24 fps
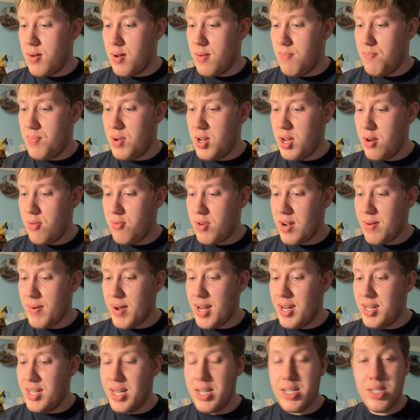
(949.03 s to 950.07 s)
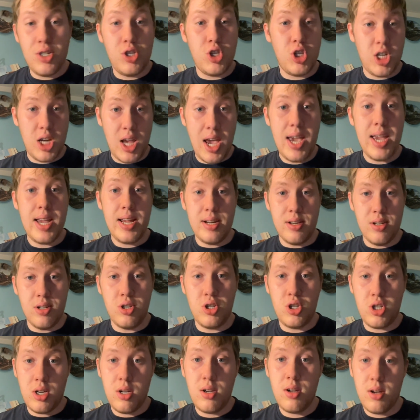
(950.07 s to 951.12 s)
Peter Warry did
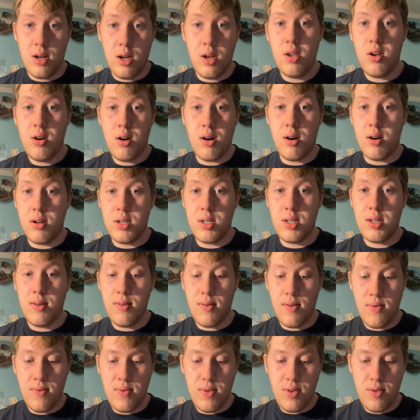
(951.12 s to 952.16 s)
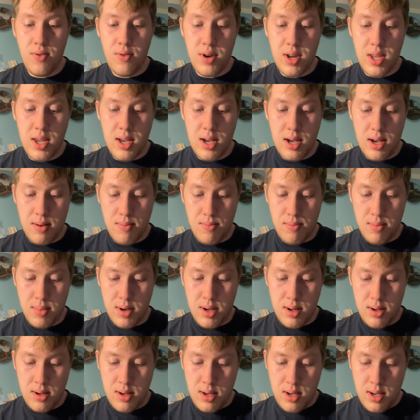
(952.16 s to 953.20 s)
change a lot through the
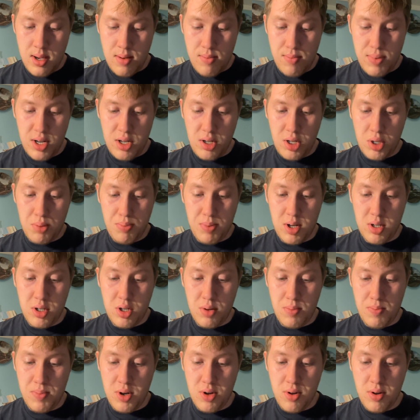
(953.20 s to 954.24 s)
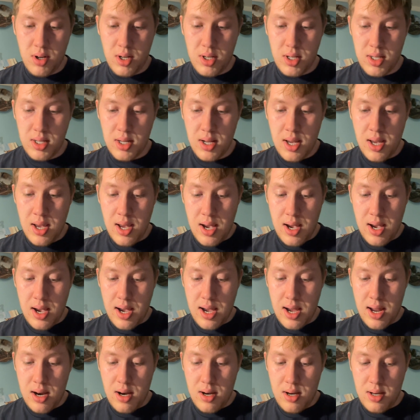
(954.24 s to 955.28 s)
Beatrice Potter books,
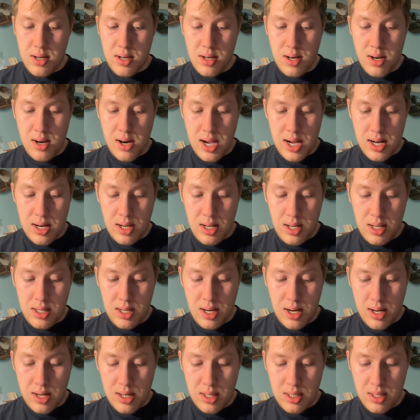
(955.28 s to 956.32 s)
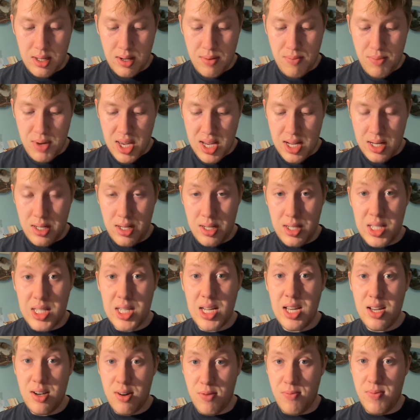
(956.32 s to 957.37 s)
and now is the last time we get to
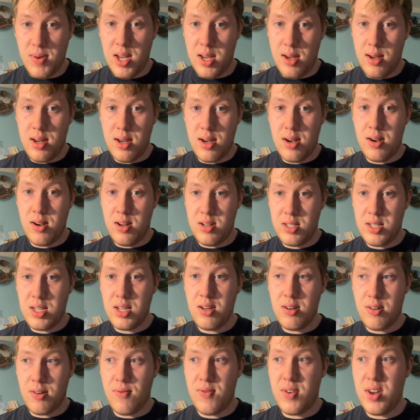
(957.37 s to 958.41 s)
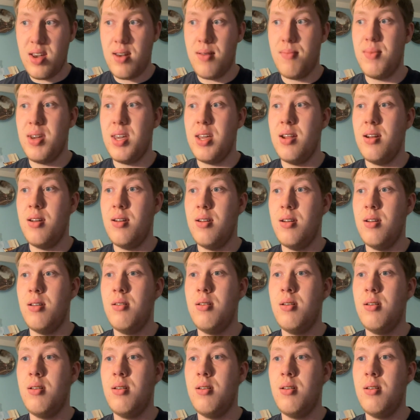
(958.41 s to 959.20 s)
see of him in